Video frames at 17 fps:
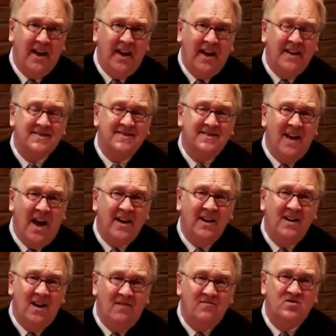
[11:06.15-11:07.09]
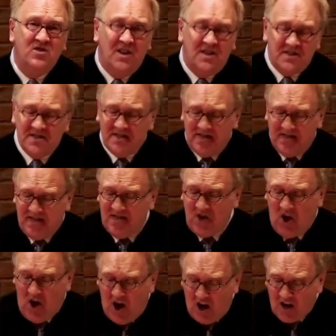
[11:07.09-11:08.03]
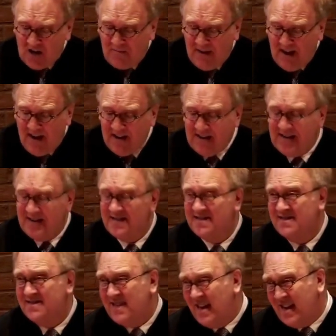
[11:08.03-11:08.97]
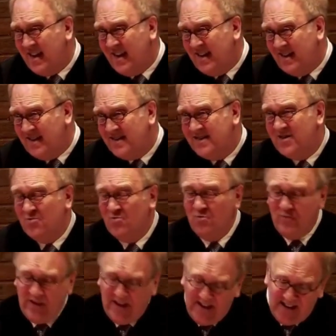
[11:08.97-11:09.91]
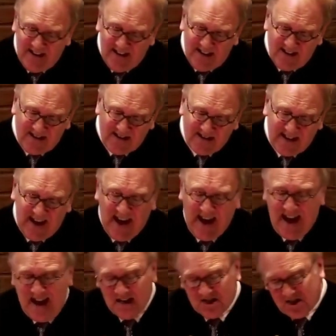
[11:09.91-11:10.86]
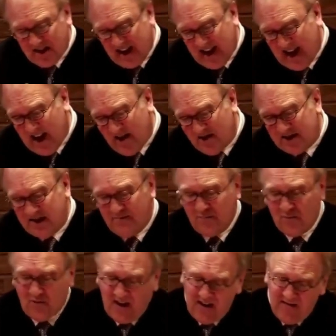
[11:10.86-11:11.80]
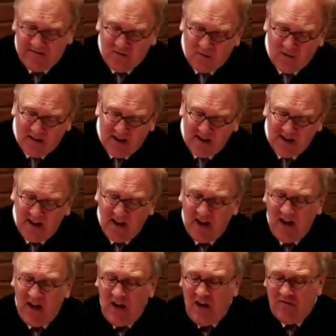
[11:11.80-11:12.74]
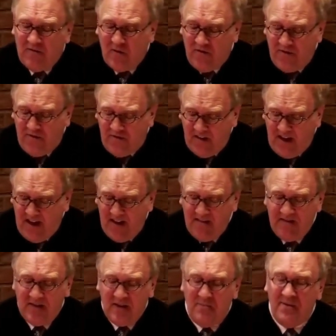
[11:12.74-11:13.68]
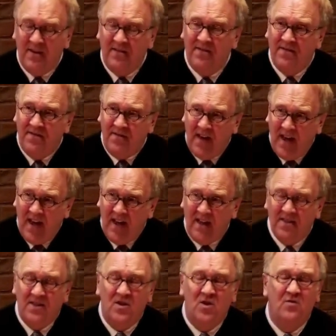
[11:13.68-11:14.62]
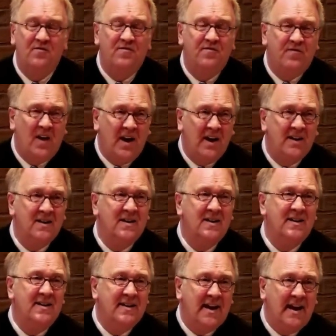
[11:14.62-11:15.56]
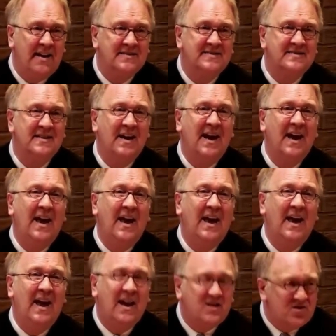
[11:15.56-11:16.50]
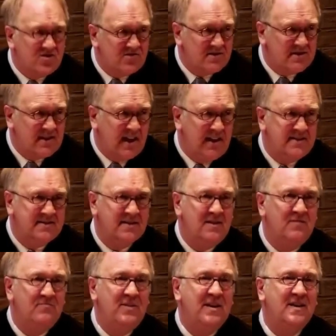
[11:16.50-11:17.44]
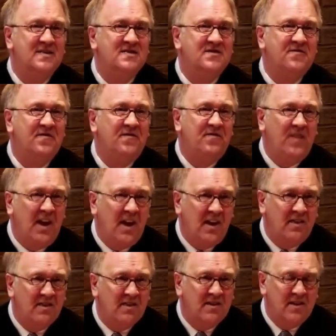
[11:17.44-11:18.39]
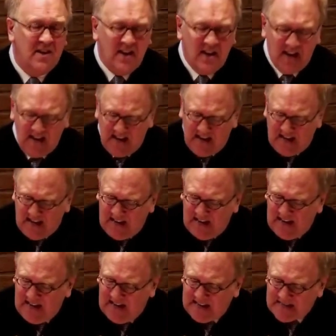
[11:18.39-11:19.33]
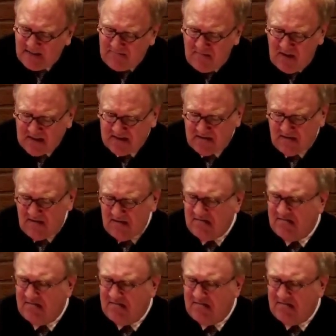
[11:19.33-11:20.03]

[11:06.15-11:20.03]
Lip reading: It's not enough just to talk about it, to study it, to read it, to hash it out, to pray for it. For faith to be faith, you finally got to exercise it, because faith is a muscle.